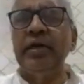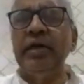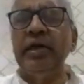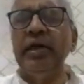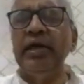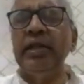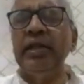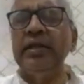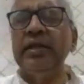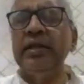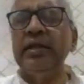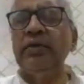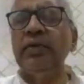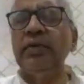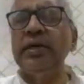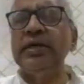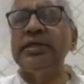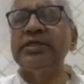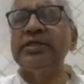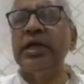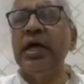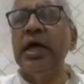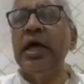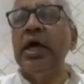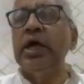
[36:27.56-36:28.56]
In other
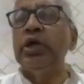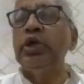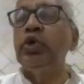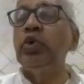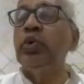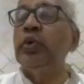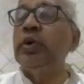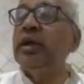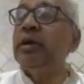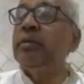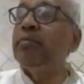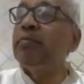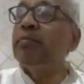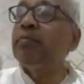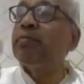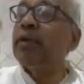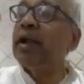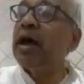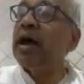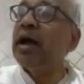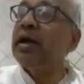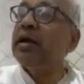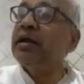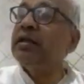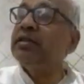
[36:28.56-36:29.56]
words, you
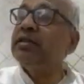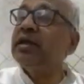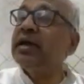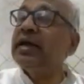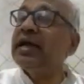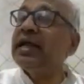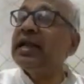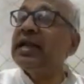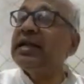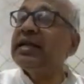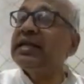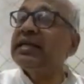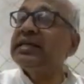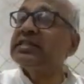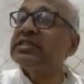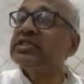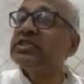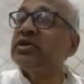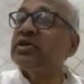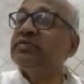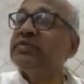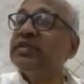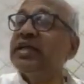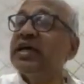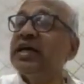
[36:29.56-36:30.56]
implant the greatest
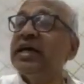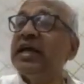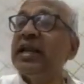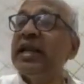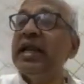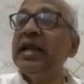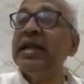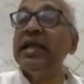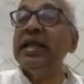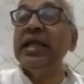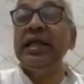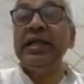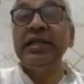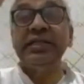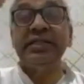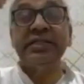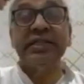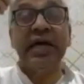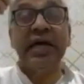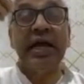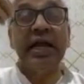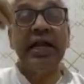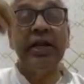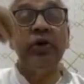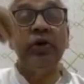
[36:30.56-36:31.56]
of the great
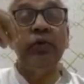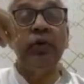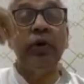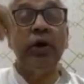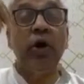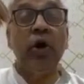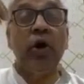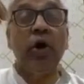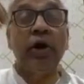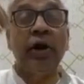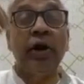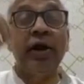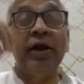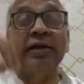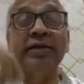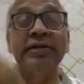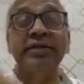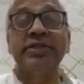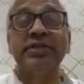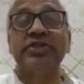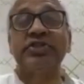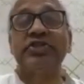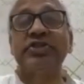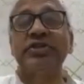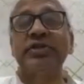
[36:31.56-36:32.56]
inside your
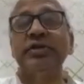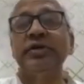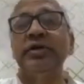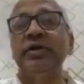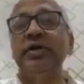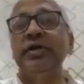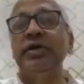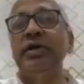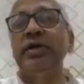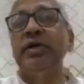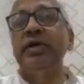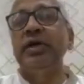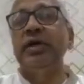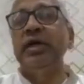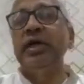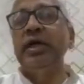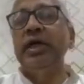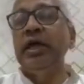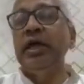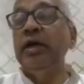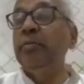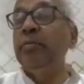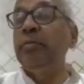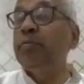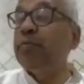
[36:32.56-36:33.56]
organs.
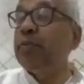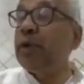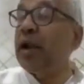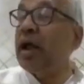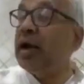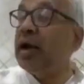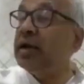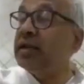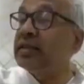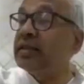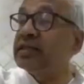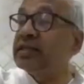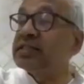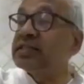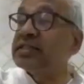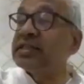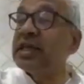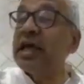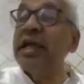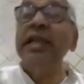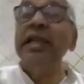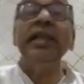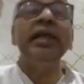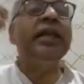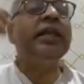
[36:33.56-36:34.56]
Implant the
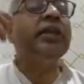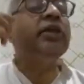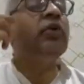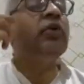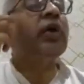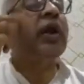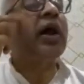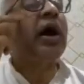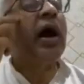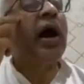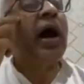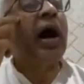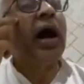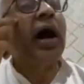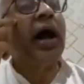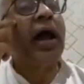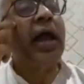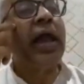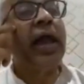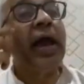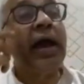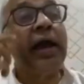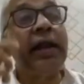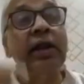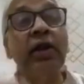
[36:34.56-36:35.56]
sun in your
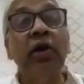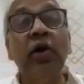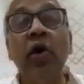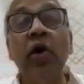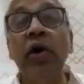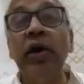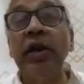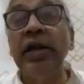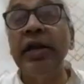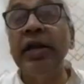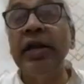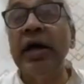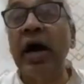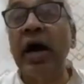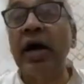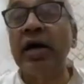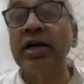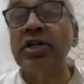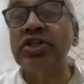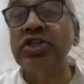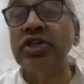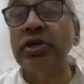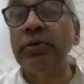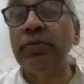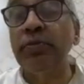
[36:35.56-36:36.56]
eye and call it
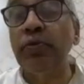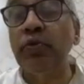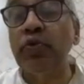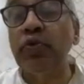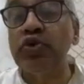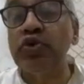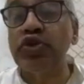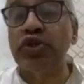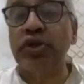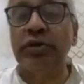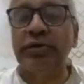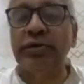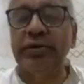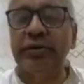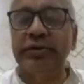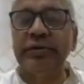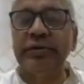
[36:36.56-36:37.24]
Akshi Purusha.